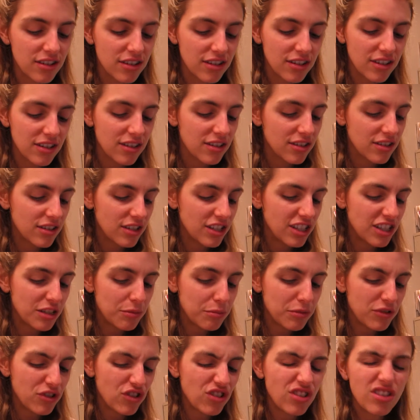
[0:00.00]

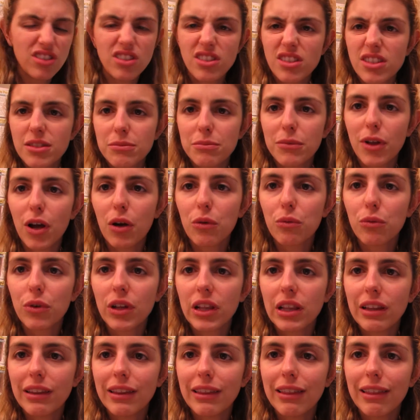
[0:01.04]
Especially since I'm not
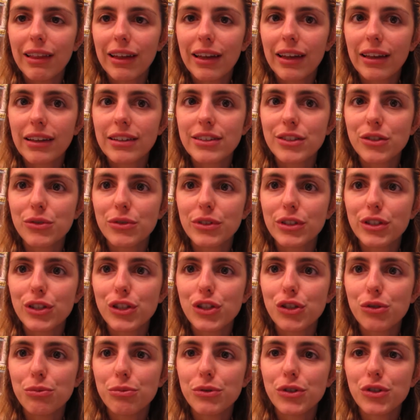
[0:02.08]
really like doing a
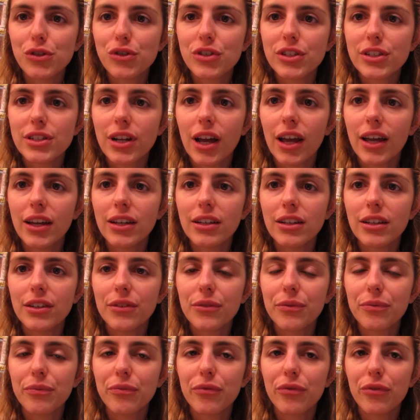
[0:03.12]
super strict diet
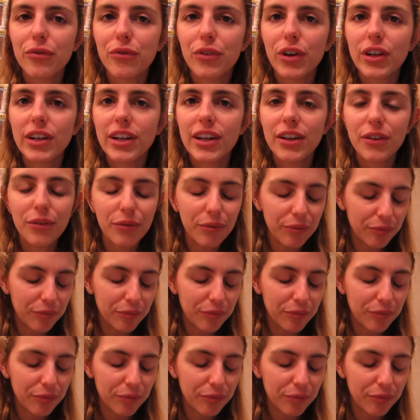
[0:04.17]
right now.